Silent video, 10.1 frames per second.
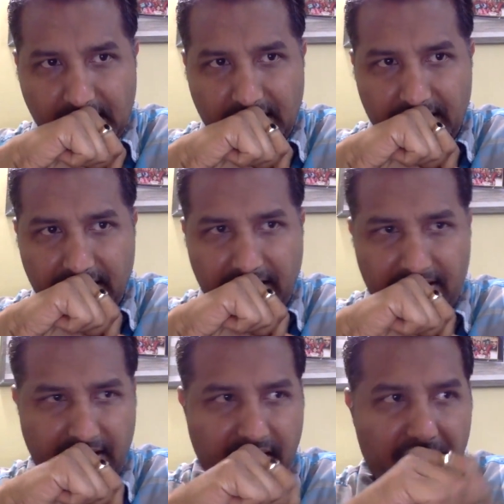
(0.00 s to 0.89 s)
And
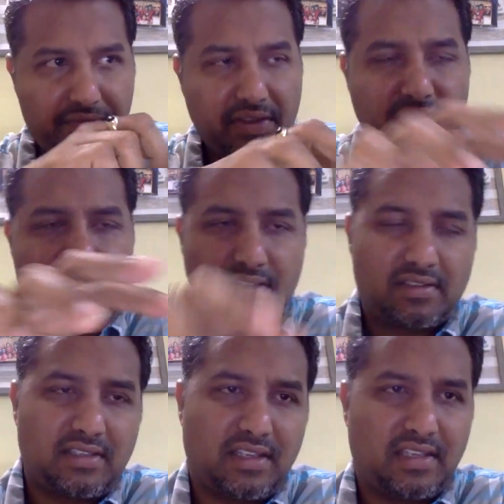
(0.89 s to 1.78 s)
after he
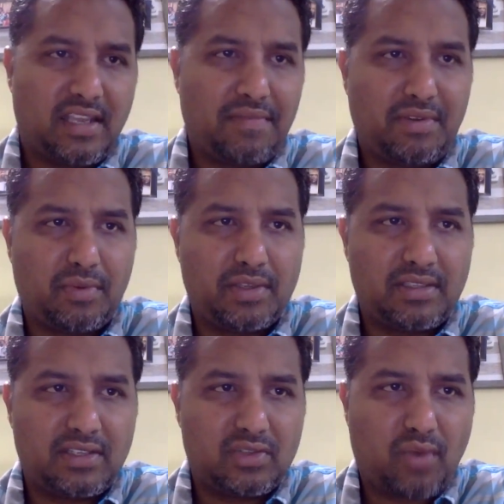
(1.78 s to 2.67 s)
sustained them, he
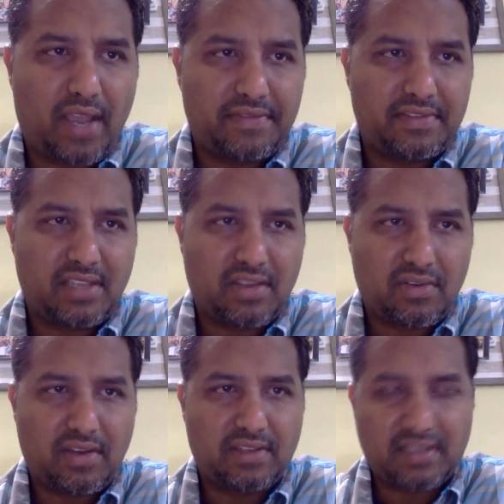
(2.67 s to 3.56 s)
went to his wife
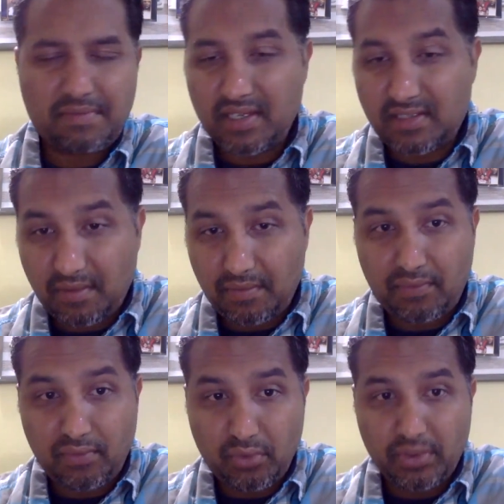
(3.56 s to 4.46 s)
Sarah and said, make some
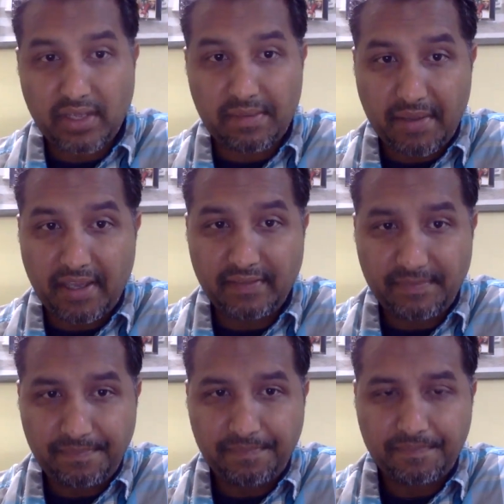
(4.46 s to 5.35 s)
food,
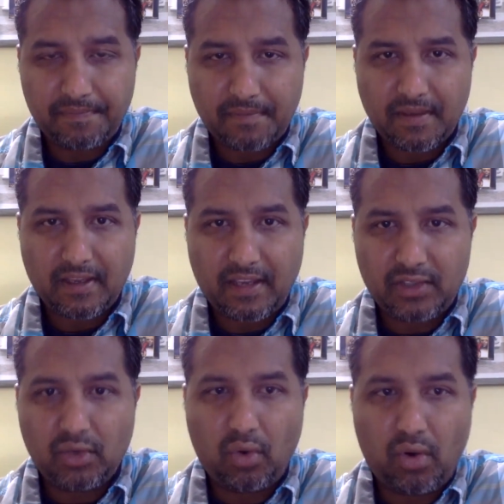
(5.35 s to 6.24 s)
amen.
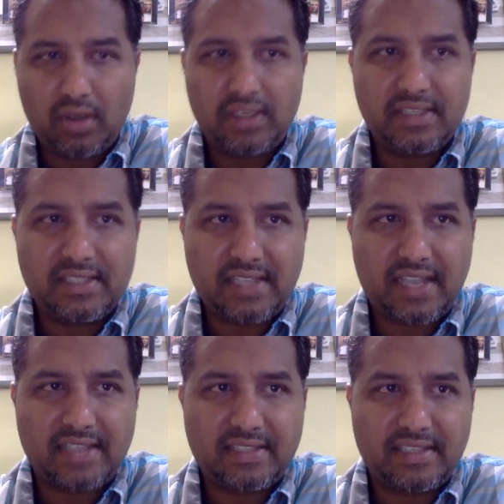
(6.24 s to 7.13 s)
And do all these
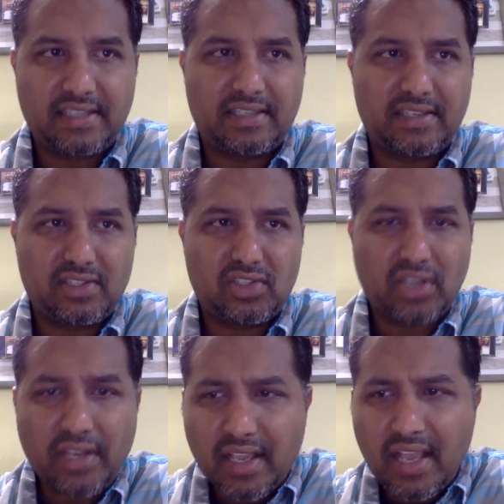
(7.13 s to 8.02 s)
nice things, and he's
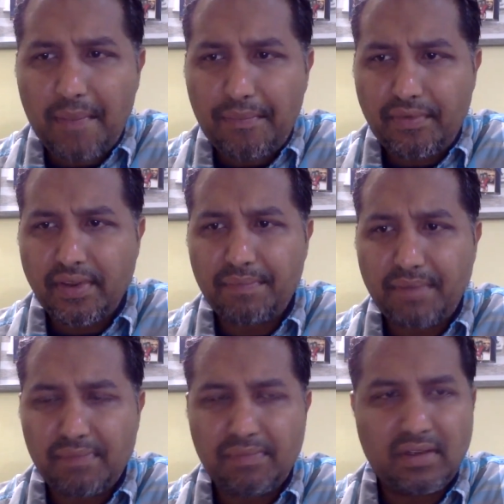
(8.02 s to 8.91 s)
still in a gap for the
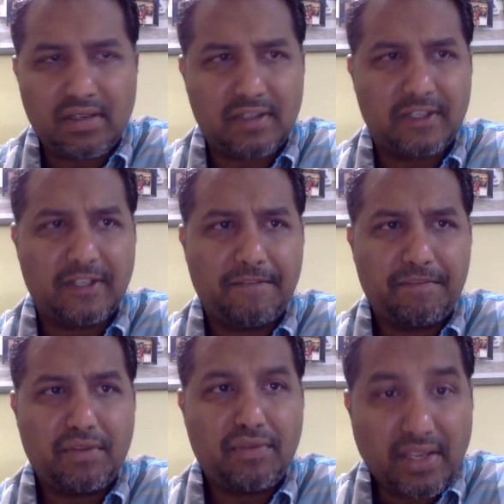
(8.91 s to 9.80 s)
people.
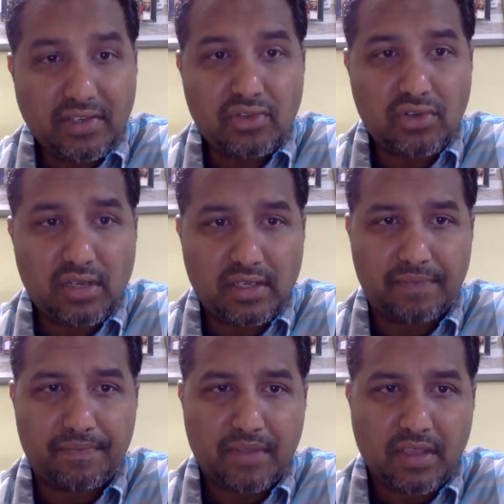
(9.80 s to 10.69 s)
Eventually,
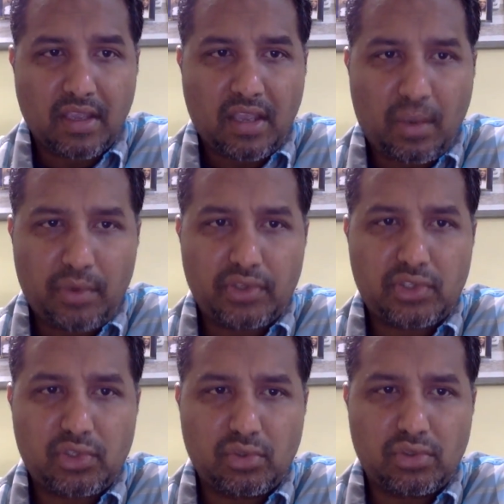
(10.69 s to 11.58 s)
I want to
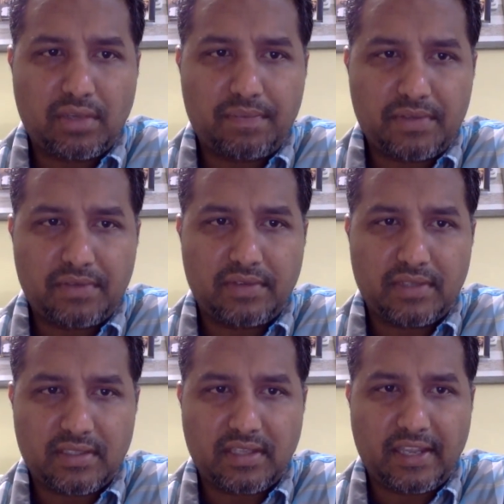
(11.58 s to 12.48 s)
scoot up to
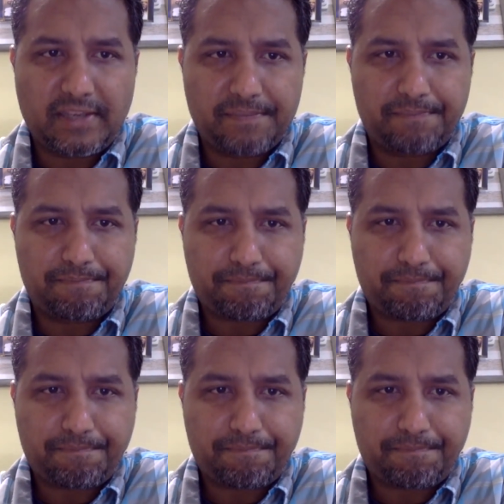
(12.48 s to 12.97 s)
verse 9.